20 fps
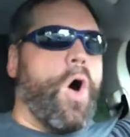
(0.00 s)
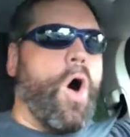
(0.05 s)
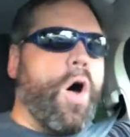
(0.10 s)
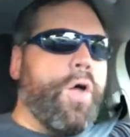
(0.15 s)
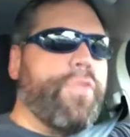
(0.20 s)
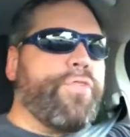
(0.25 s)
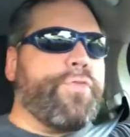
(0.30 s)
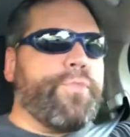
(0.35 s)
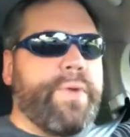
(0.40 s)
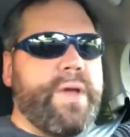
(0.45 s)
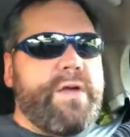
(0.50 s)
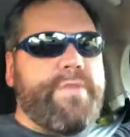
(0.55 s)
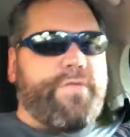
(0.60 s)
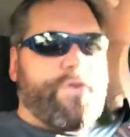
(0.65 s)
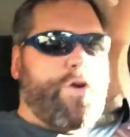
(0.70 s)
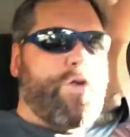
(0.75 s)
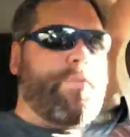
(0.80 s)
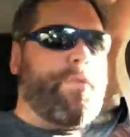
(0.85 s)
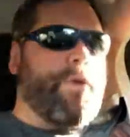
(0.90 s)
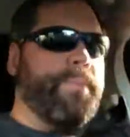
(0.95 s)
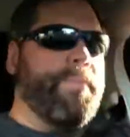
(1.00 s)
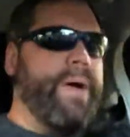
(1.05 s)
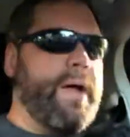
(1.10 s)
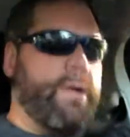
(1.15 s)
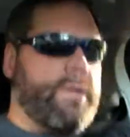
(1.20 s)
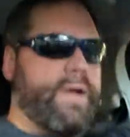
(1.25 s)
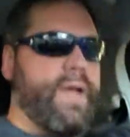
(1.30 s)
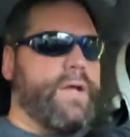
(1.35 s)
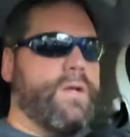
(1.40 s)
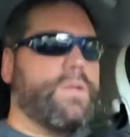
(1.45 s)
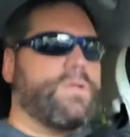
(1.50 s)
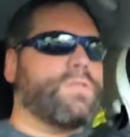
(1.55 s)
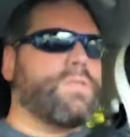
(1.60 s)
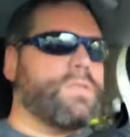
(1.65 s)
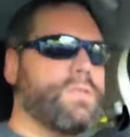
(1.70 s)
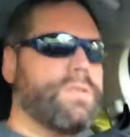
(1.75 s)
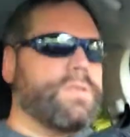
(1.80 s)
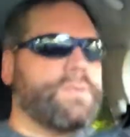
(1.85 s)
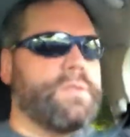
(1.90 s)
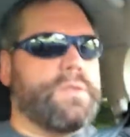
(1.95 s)
all 3 of whom are better
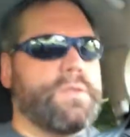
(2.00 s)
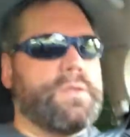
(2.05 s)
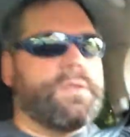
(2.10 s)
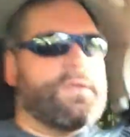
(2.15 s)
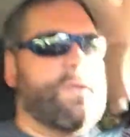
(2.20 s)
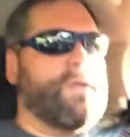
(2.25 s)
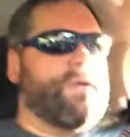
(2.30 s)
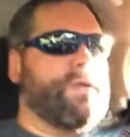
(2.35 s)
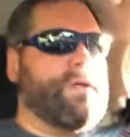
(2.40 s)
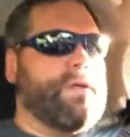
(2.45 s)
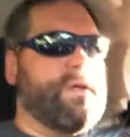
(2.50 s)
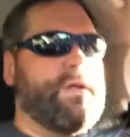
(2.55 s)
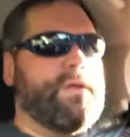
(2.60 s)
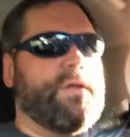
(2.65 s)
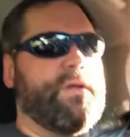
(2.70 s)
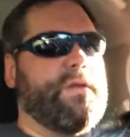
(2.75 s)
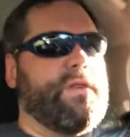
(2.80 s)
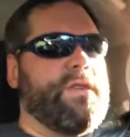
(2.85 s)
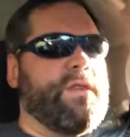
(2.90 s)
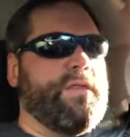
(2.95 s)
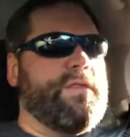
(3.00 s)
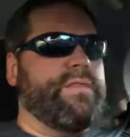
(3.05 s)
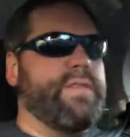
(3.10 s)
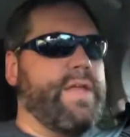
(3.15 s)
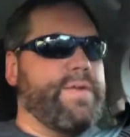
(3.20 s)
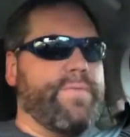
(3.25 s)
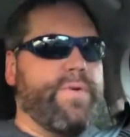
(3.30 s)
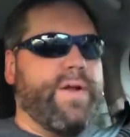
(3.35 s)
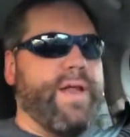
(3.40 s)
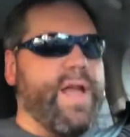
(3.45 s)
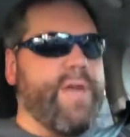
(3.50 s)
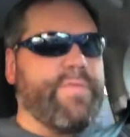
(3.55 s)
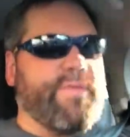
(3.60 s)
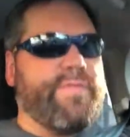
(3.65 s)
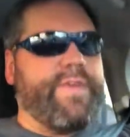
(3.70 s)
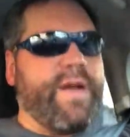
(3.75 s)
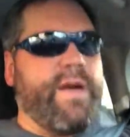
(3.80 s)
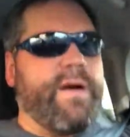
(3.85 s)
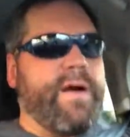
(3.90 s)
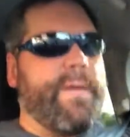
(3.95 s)
hitters than Rene
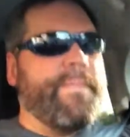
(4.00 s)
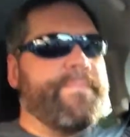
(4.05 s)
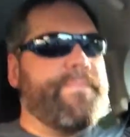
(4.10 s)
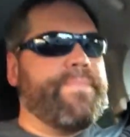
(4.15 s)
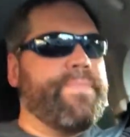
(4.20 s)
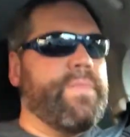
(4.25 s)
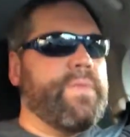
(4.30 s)
Rivera.